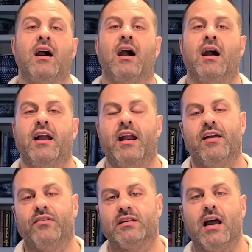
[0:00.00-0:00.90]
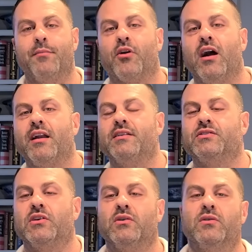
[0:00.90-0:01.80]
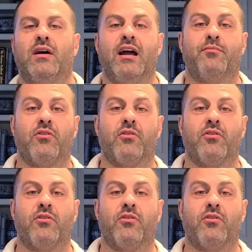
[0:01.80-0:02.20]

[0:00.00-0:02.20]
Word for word: uh, and I have a timer on it, so I